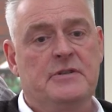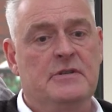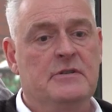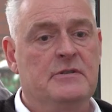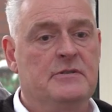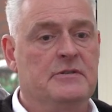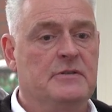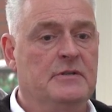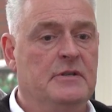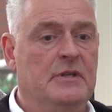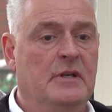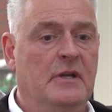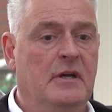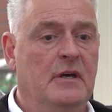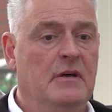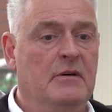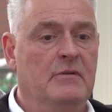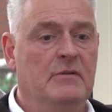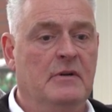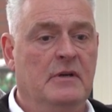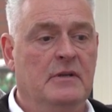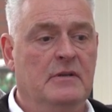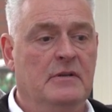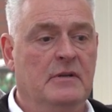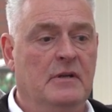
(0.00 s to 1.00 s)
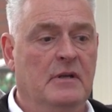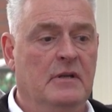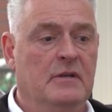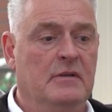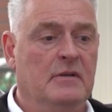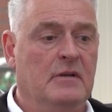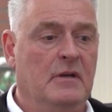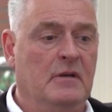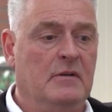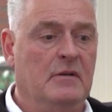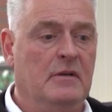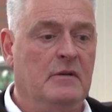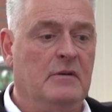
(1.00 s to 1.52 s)

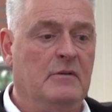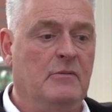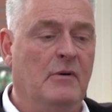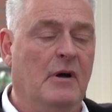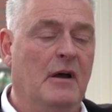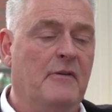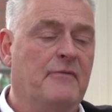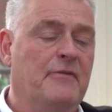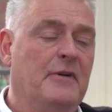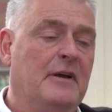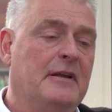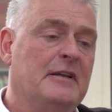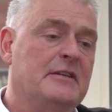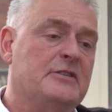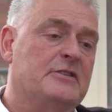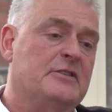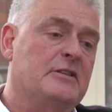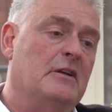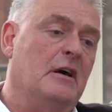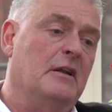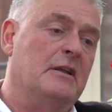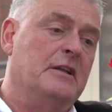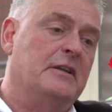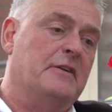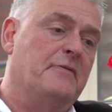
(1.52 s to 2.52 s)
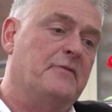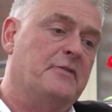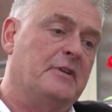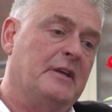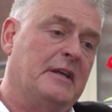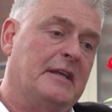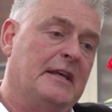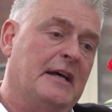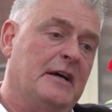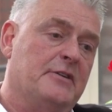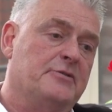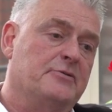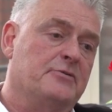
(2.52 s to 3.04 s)
and quite frankly, it's slightly different
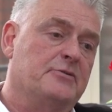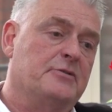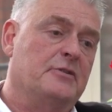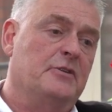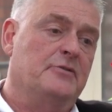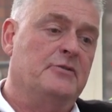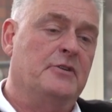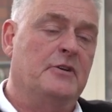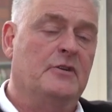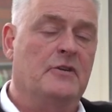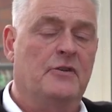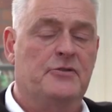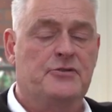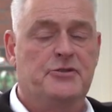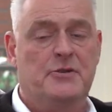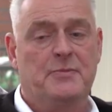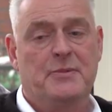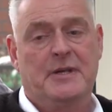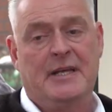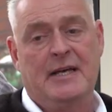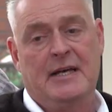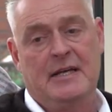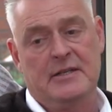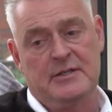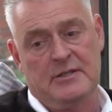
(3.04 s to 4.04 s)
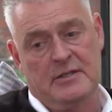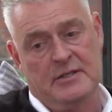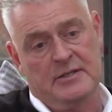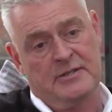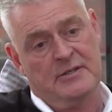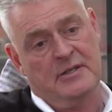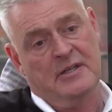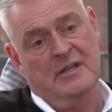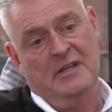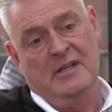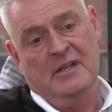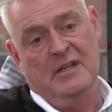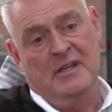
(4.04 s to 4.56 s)
at councils because you've got some councillors,
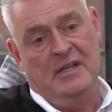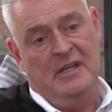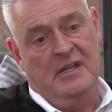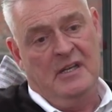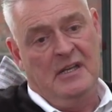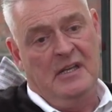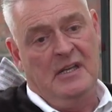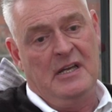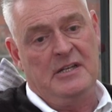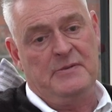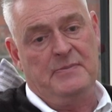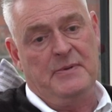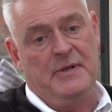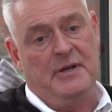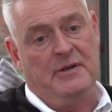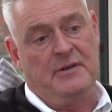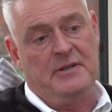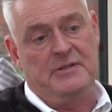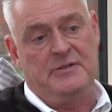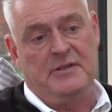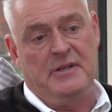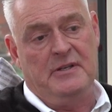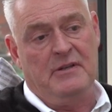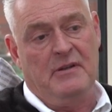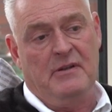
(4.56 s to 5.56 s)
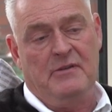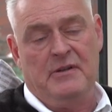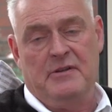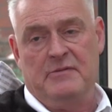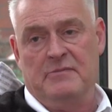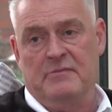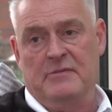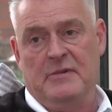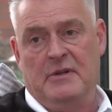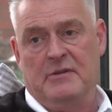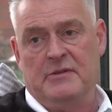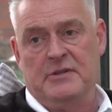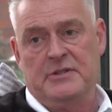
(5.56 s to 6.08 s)
let's be honest, they're not
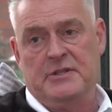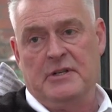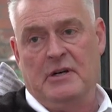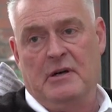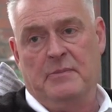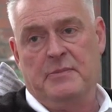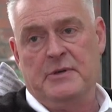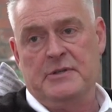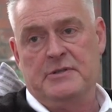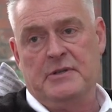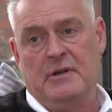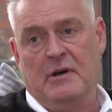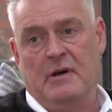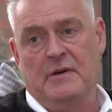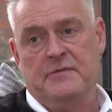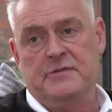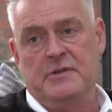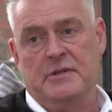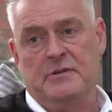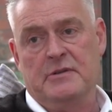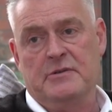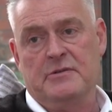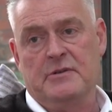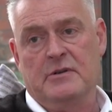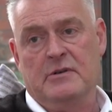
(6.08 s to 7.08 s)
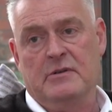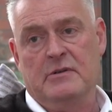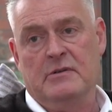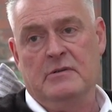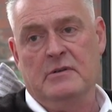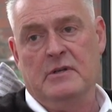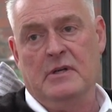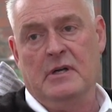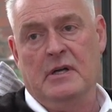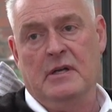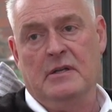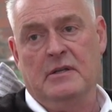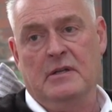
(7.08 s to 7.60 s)
the sharpest knives in the drawer.
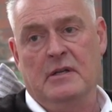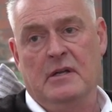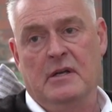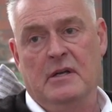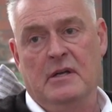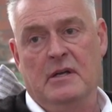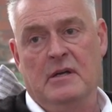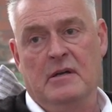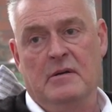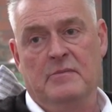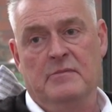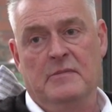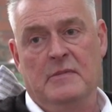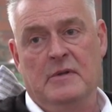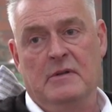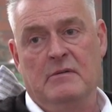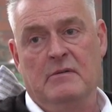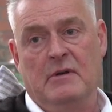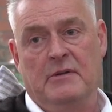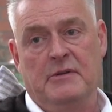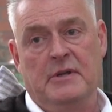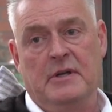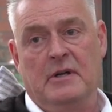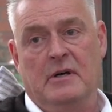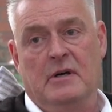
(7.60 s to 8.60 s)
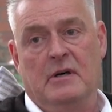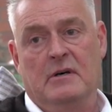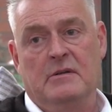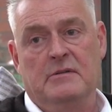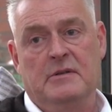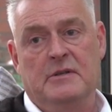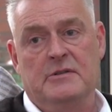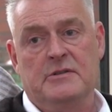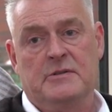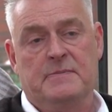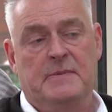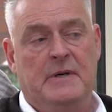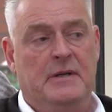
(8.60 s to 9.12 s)
And, well, they're not.
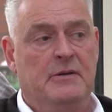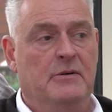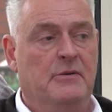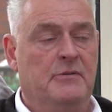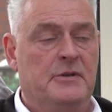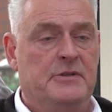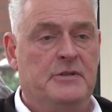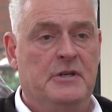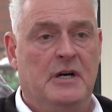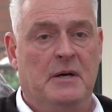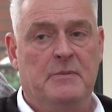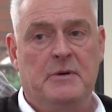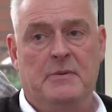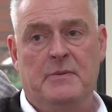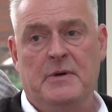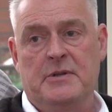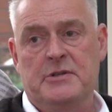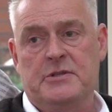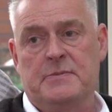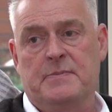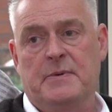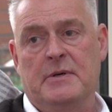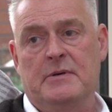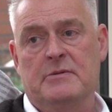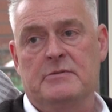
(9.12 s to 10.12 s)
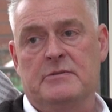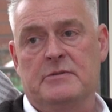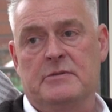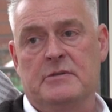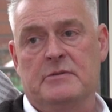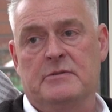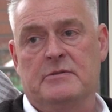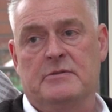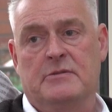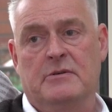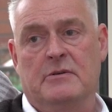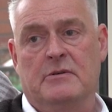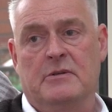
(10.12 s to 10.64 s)
They just spend all the time in Witherspoons
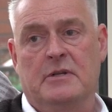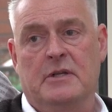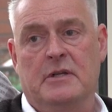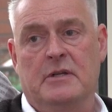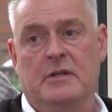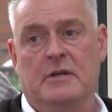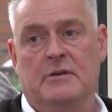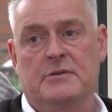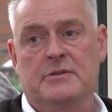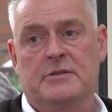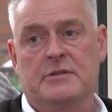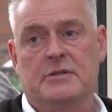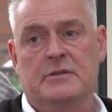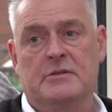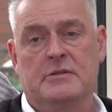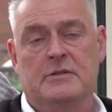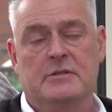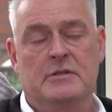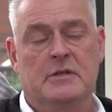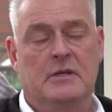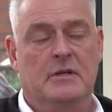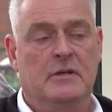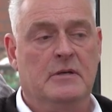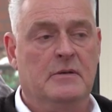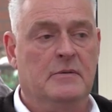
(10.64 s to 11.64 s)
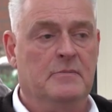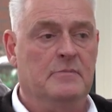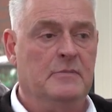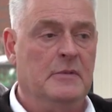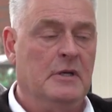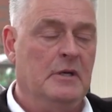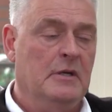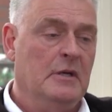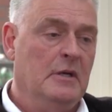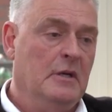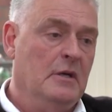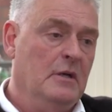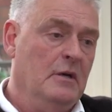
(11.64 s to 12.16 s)
just talking nonsense.
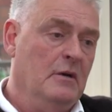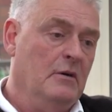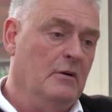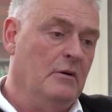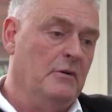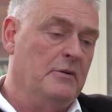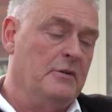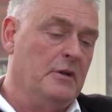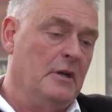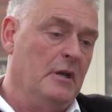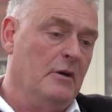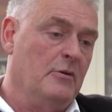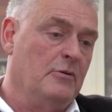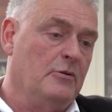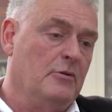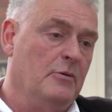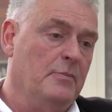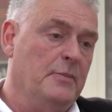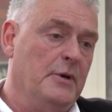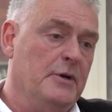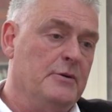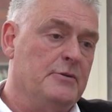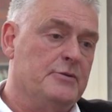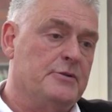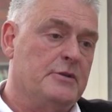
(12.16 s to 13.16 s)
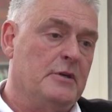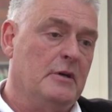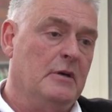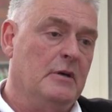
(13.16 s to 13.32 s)
Or in the local boozer.